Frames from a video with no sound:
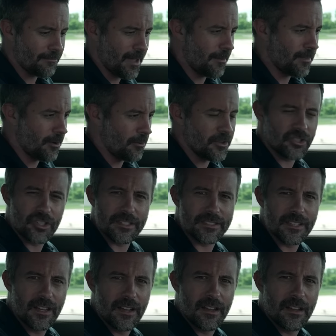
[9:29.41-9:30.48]
Maybe it was
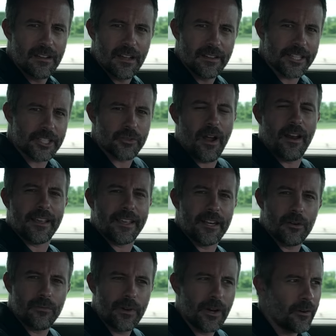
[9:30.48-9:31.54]
just electronic
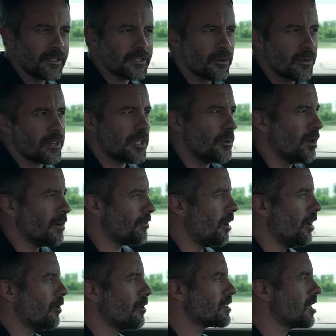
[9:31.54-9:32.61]
interference or a
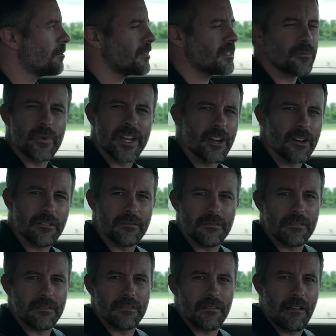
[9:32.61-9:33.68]
UFO or something weird.
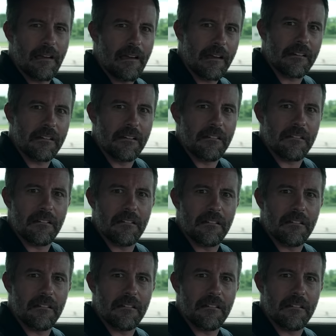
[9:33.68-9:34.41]
I don't know.